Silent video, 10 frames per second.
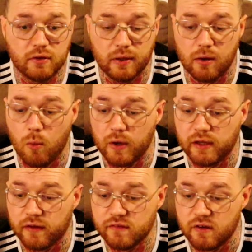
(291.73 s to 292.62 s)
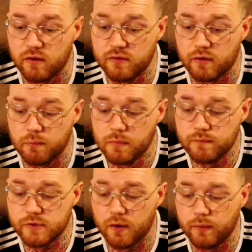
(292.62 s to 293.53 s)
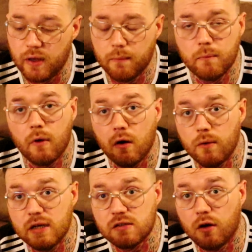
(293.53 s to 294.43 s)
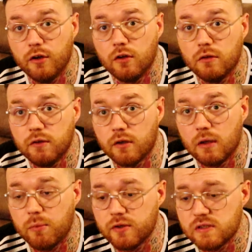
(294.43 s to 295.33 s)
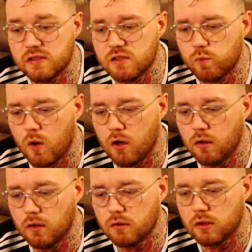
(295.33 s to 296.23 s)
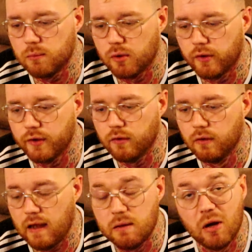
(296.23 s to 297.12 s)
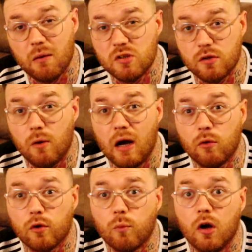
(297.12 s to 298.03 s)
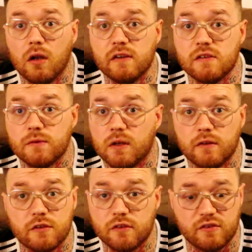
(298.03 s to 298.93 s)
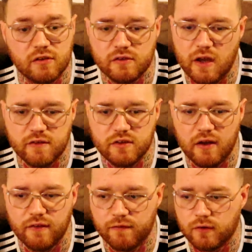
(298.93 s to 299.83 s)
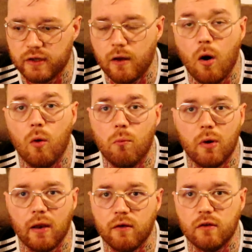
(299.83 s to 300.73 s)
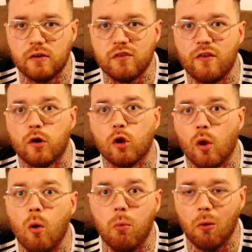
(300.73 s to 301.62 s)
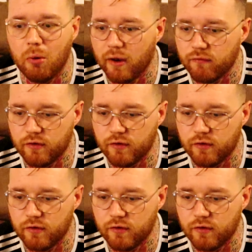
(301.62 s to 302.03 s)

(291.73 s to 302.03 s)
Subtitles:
in a week into using them. So yeah, always oil your clippers. This is Wall clipper oil. Any barbers know how good Wall is as well. It's like the fucking home brand. It's like the global brand